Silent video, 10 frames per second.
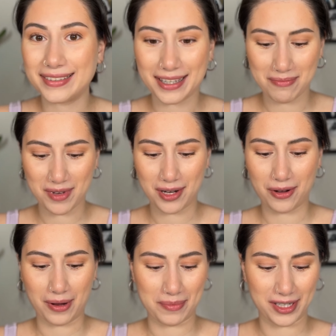Let me know.
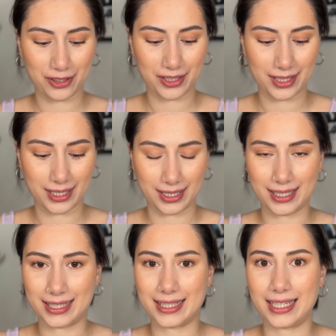I'm interested to
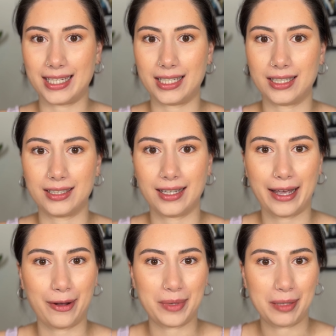see
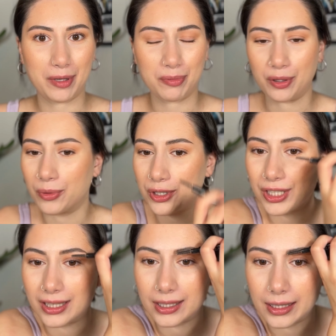how many people are
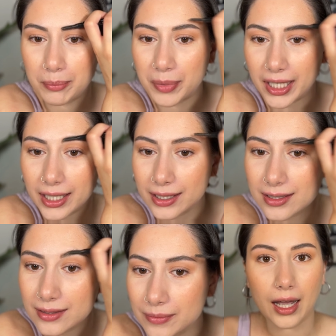watching the Olympics.